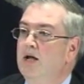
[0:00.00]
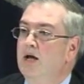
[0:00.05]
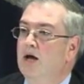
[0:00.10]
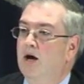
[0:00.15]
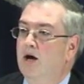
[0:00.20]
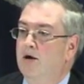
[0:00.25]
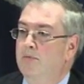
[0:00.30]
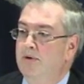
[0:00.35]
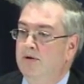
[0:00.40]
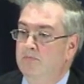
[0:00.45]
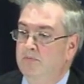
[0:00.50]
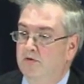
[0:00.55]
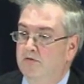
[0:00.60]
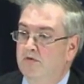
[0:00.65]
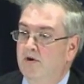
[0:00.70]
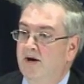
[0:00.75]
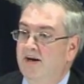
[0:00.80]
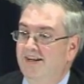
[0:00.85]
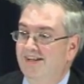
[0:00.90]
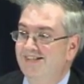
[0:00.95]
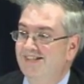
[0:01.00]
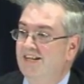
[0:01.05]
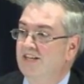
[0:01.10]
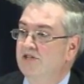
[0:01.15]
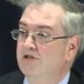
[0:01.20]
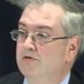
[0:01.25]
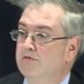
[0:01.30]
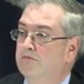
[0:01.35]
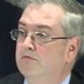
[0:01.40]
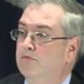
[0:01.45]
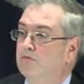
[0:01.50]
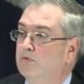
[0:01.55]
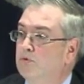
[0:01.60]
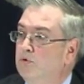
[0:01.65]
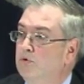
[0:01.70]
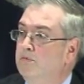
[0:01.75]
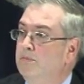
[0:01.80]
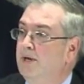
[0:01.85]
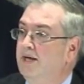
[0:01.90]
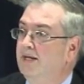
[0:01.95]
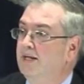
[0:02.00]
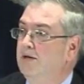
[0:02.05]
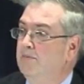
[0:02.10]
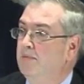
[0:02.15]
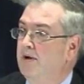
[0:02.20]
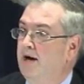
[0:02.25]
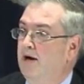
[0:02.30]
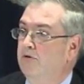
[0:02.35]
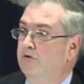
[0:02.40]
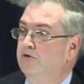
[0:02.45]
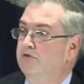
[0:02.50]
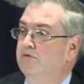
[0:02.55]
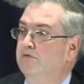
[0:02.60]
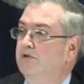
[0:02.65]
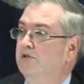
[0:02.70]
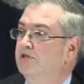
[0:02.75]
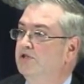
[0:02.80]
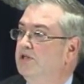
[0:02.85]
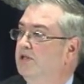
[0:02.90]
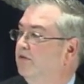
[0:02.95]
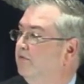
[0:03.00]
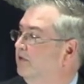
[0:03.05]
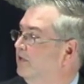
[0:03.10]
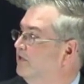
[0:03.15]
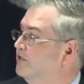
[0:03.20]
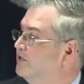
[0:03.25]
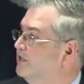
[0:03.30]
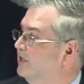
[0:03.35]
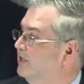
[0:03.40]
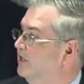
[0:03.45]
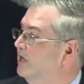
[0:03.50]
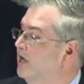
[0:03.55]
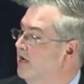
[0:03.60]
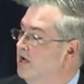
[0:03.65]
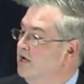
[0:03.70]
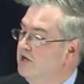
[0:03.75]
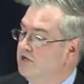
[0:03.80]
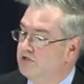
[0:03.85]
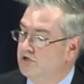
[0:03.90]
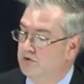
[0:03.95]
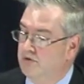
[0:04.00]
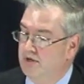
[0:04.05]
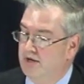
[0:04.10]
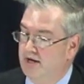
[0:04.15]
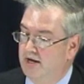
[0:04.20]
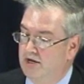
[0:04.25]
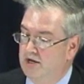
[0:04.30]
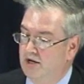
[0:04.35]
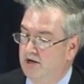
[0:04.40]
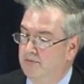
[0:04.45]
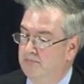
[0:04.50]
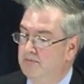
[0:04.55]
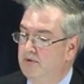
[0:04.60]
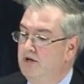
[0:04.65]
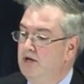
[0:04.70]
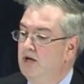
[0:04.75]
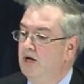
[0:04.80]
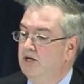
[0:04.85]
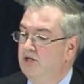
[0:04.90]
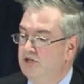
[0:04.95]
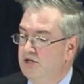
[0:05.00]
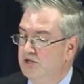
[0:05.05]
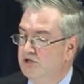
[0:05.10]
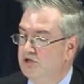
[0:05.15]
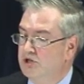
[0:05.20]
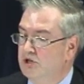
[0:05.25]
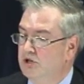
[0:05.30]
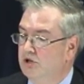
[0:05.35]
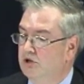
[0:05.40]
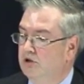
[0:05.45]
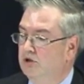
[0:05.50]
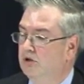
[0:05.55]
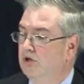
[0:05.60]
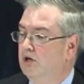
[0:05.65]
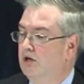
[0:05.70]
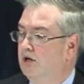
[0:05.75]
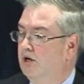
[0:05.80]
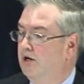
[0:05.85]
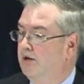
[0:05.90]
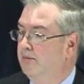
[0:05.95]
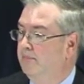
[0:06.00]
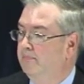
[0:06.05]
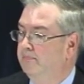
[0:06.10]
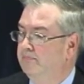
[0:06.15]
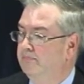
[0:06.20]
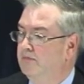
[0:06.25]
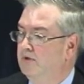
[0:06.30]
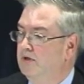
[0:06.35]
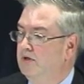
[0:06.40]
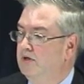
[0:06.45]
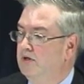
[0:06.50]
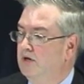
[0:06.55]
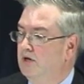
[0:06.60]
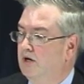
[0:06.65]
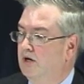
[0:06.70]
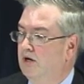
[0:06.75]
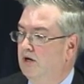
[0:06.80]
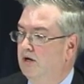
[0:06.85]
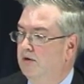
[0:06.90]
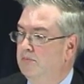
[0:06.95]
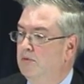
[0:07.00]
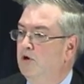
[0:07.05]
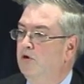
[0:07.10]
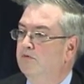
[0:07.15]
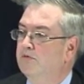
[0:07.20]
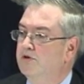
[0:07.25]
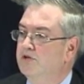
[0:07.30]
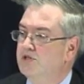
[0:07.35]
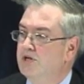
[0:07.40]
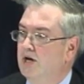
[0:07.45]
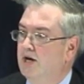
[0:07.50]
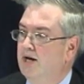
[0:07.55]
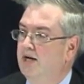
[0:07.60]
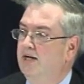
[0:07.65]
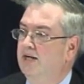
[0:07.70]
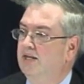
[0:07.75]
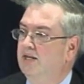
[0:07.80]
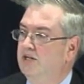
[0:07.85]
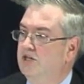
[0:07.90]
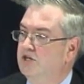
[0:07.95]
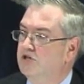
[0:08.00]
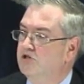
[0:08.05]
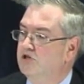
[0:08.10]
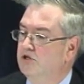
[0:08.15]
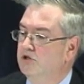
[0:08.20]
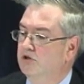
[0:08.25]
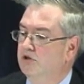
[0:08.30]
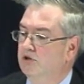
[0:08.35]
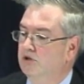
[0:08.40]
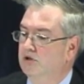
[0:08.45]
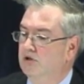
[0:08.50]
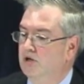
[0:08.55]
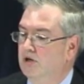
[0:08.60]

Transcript: and provide extensive rulemaking powers for the CFTC so that additional oversight and additional